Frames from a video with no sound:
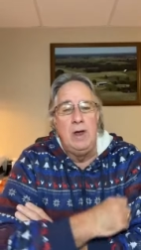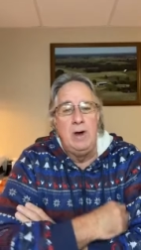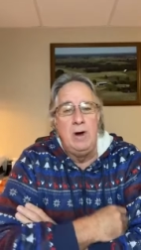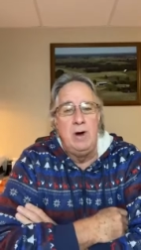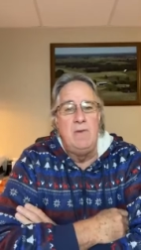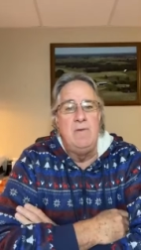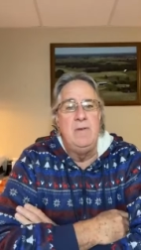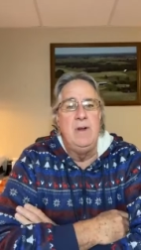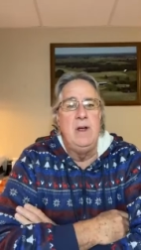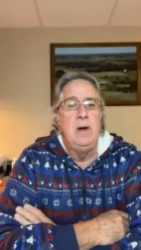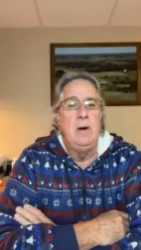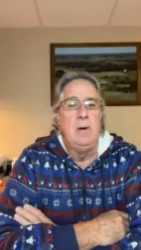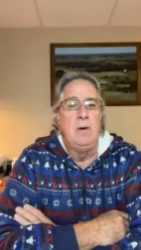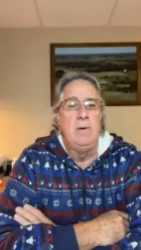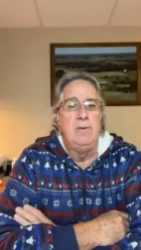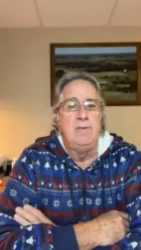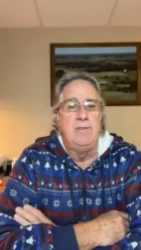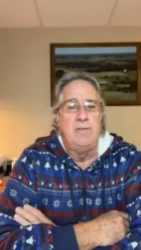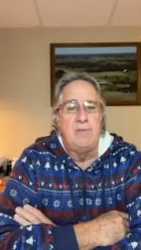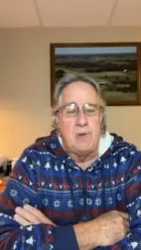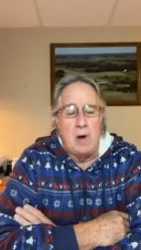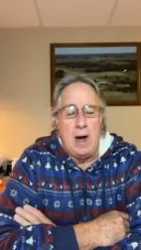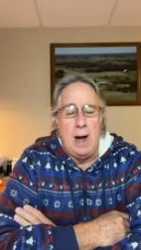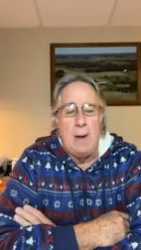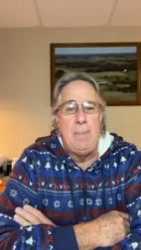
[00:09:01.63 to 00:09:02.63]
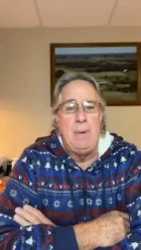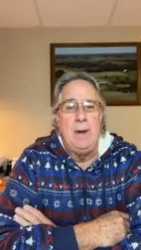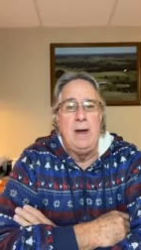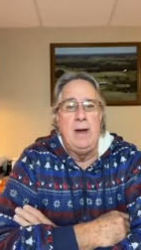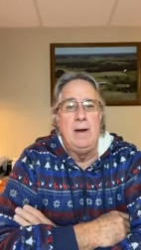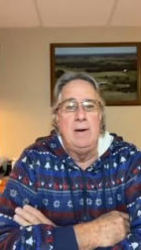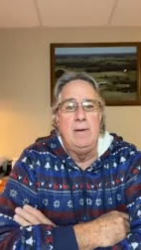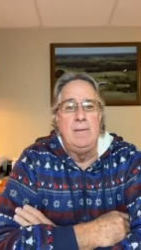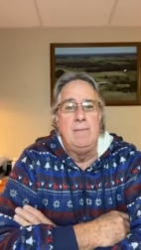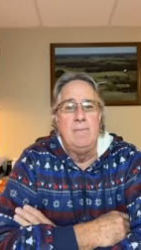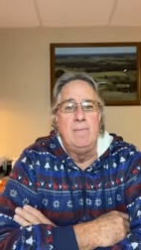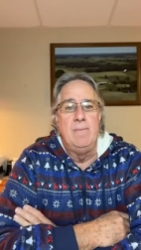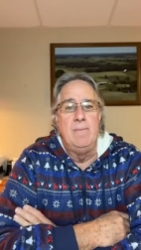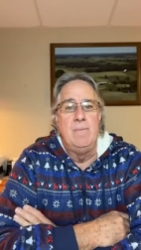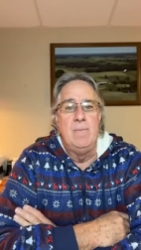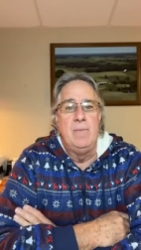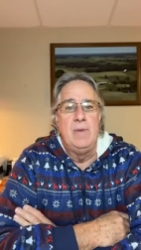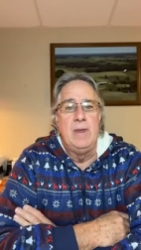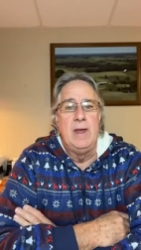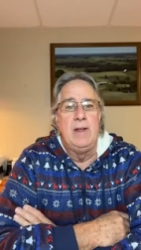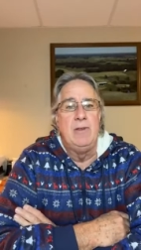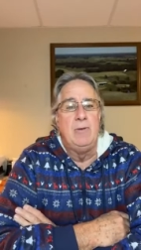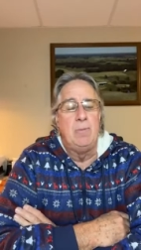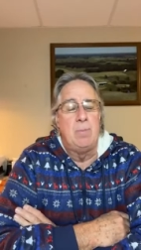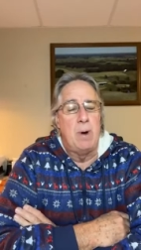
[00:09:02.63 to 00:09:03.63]
interveinal striping,
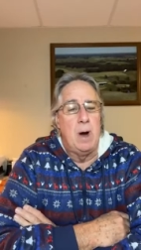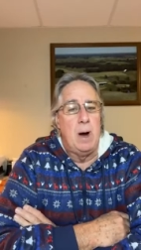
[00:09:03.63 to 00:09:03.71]
that's